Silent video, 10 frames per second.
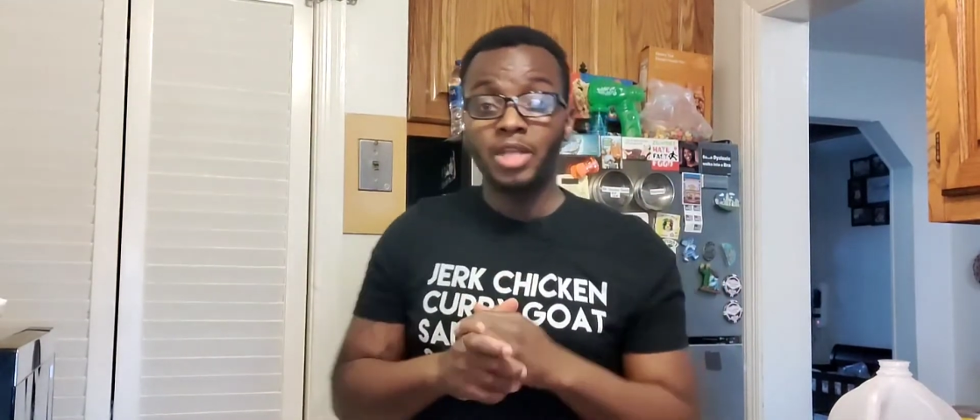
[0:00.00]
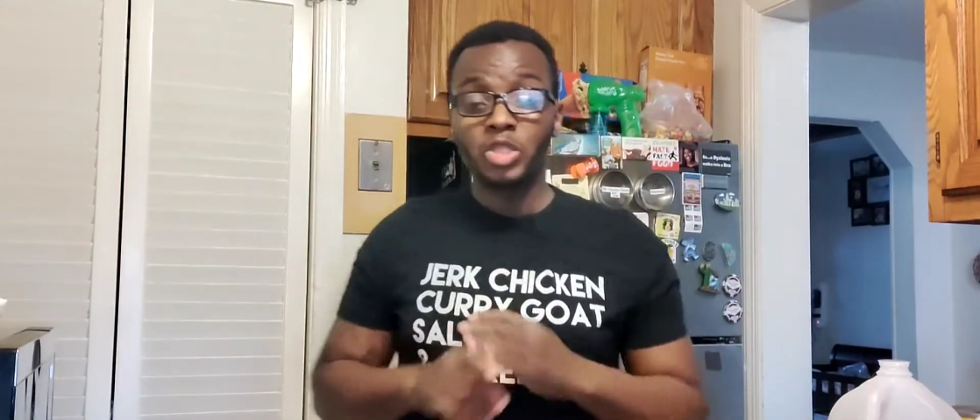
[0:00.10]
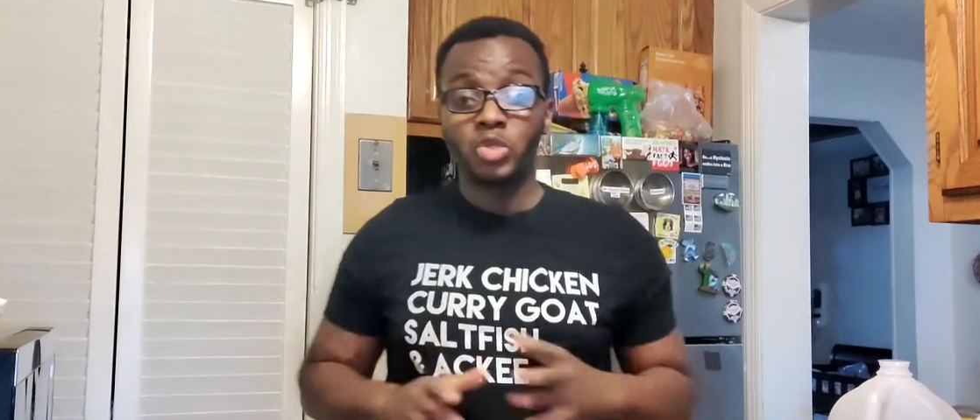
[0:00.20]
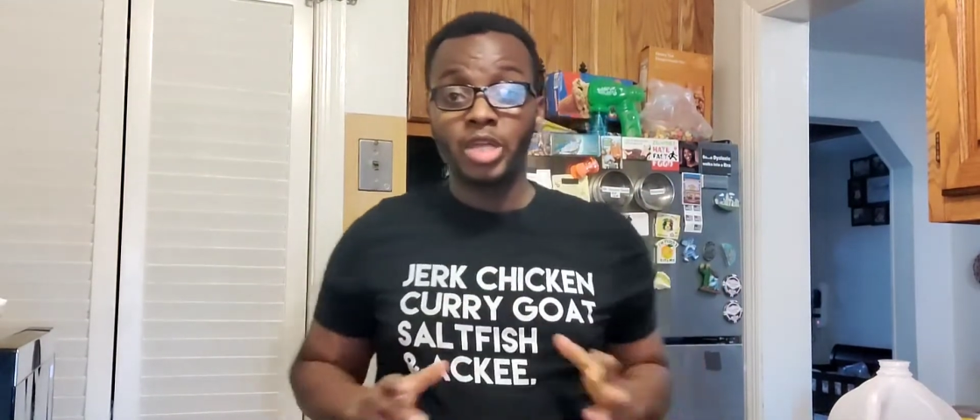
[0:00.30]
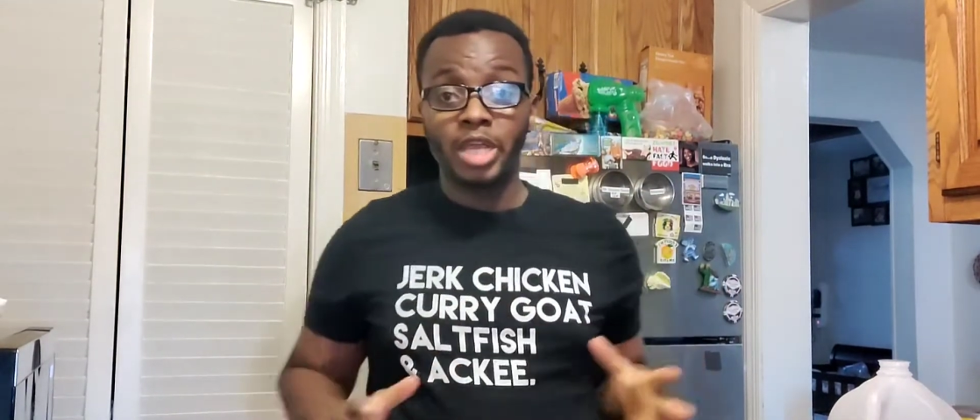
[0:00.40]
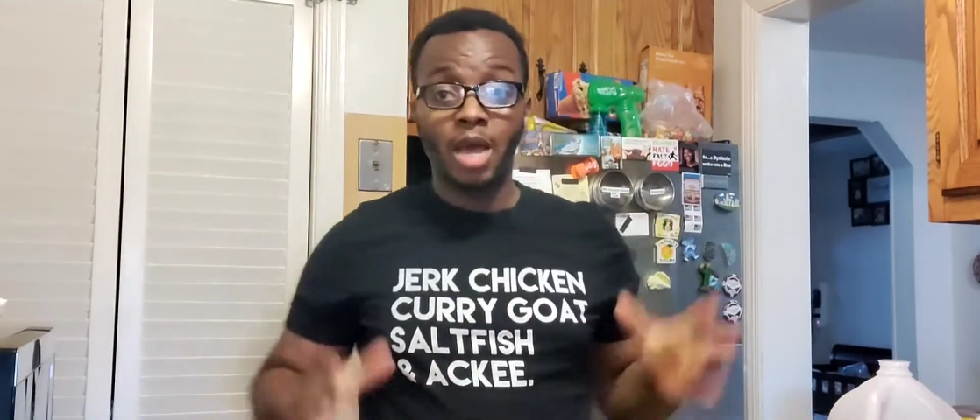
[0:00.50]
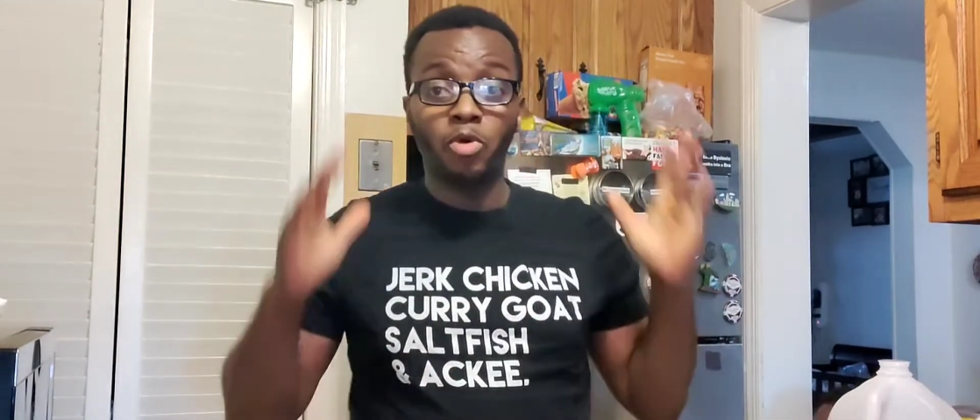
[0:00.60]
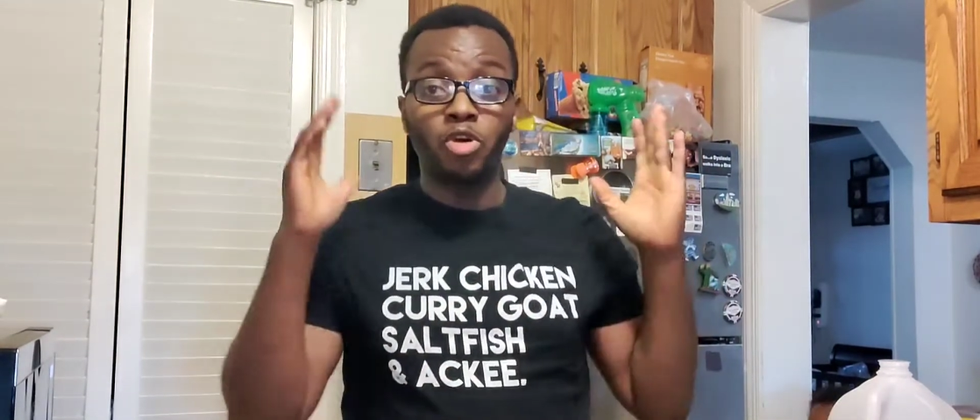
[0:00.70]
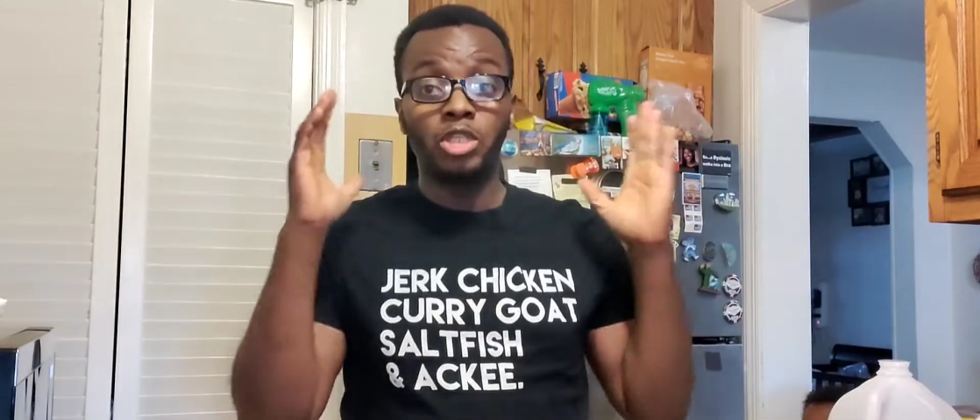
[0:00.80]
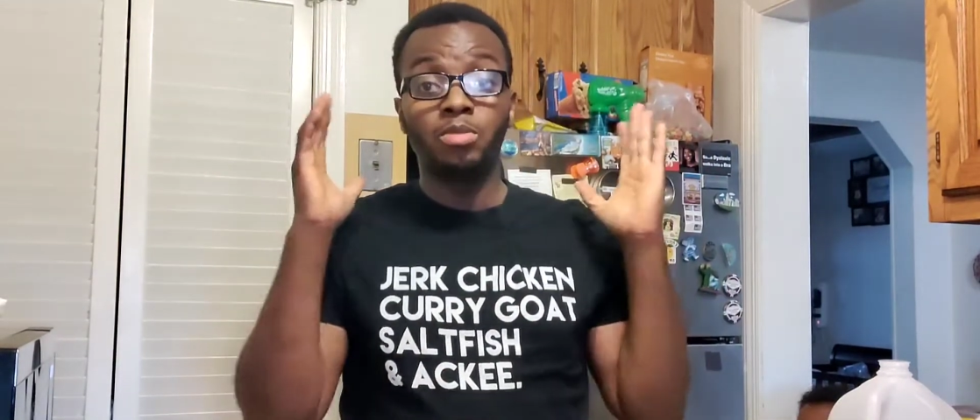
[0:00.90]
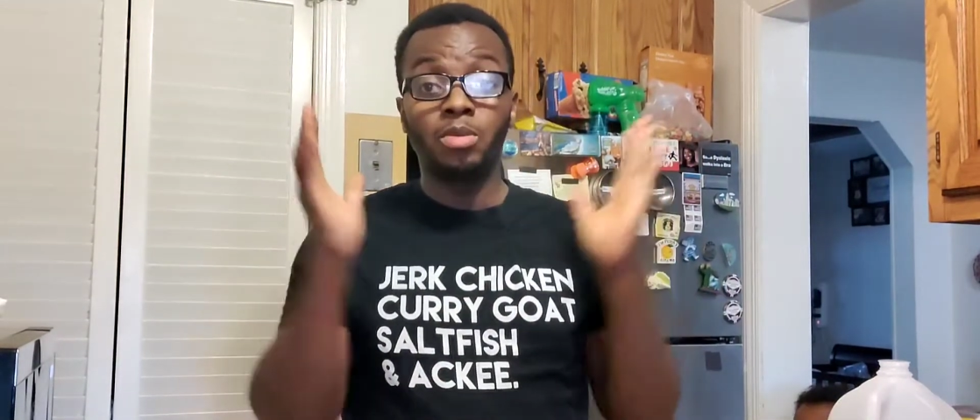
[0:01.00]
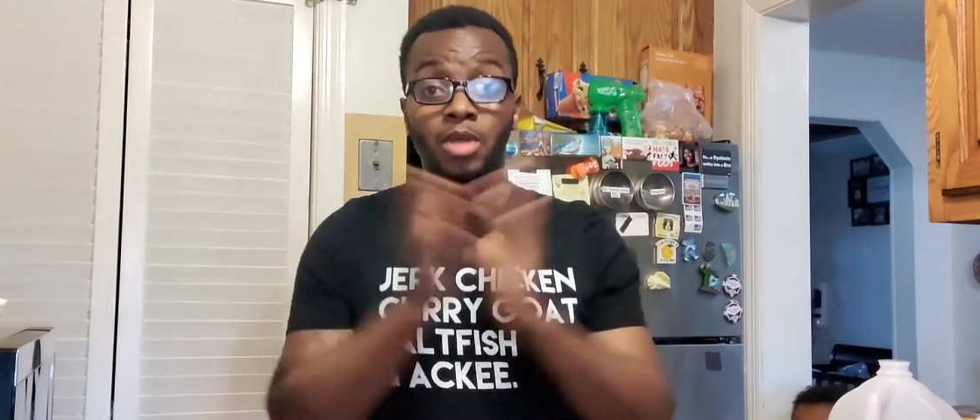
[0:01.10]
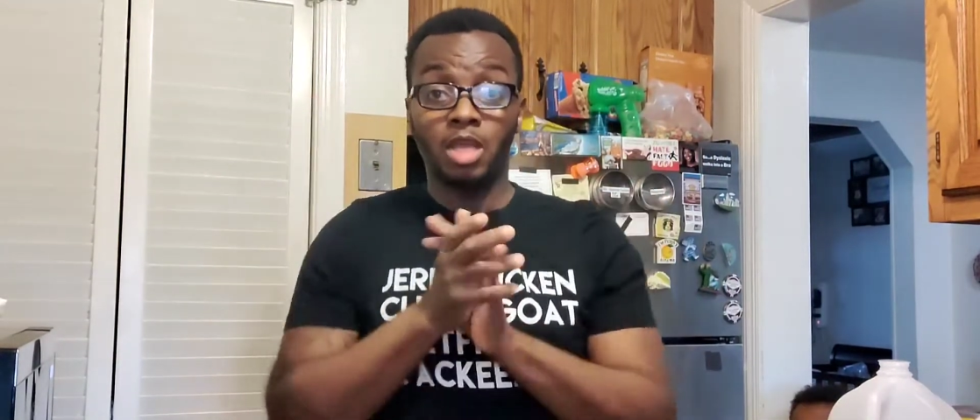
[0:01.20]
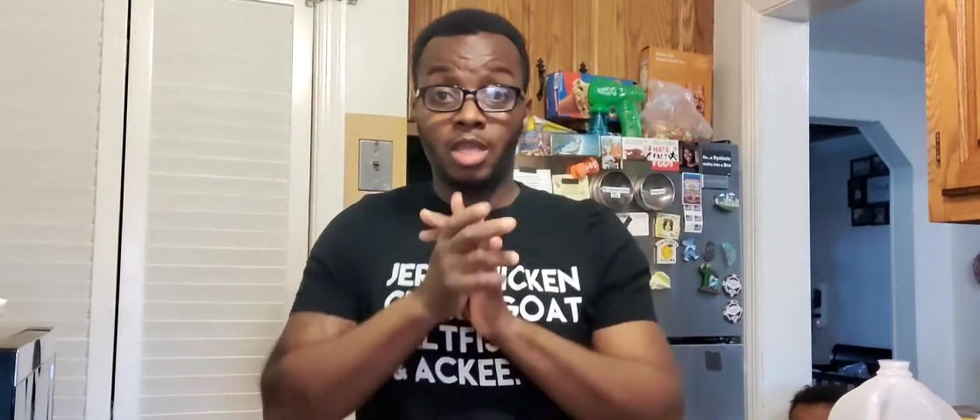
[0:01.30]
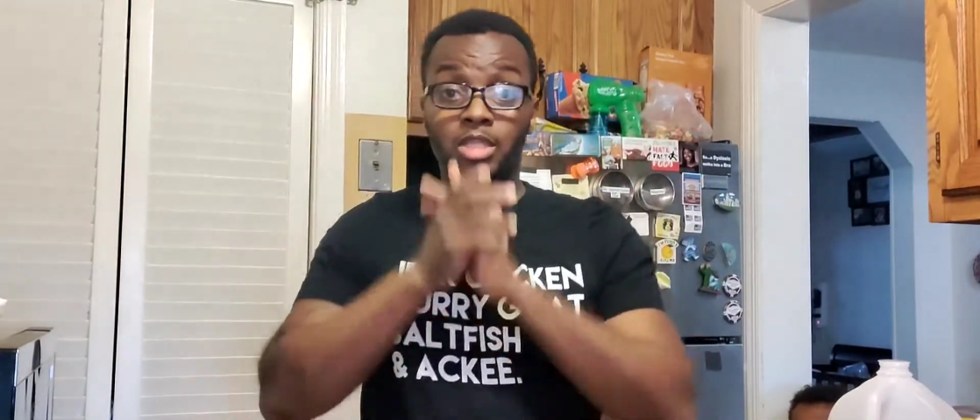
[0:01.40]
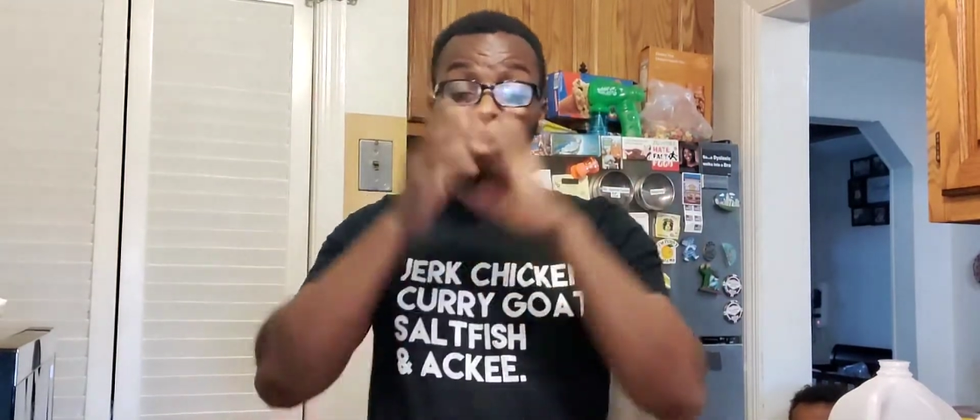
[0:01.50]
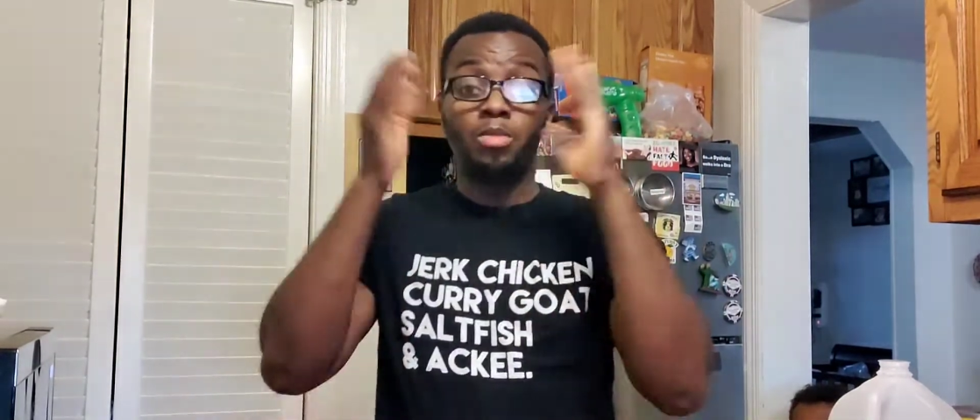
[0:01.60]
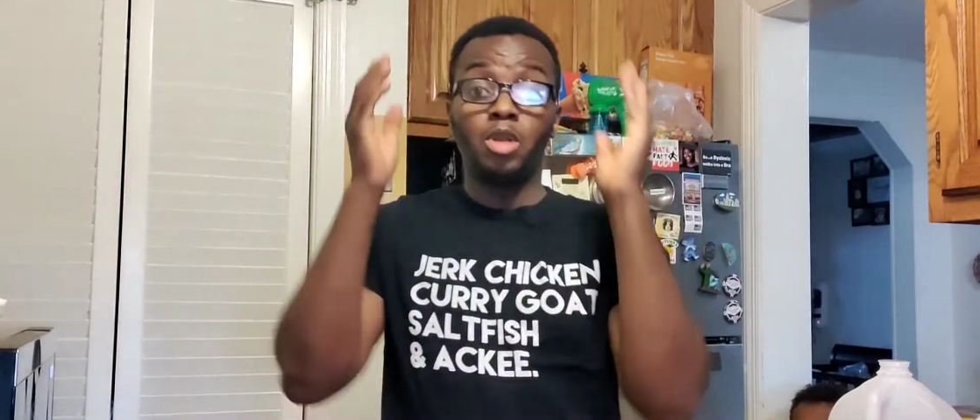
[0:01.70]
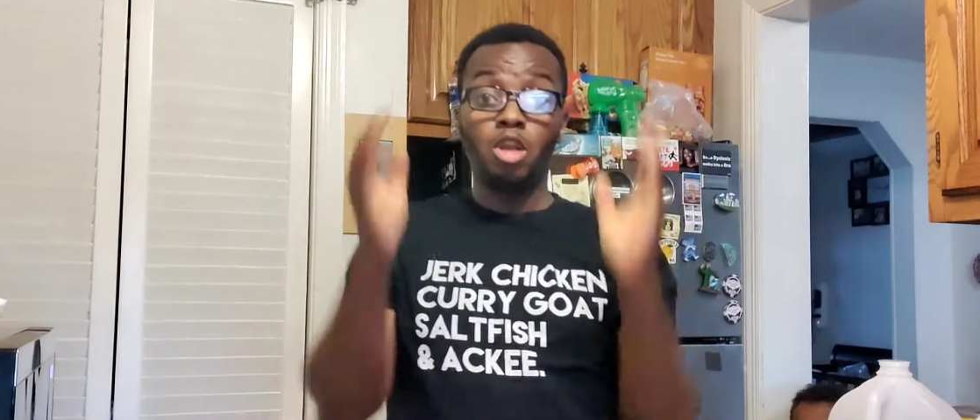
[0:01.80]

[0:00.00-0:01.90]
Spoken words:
and today I'm going to be making some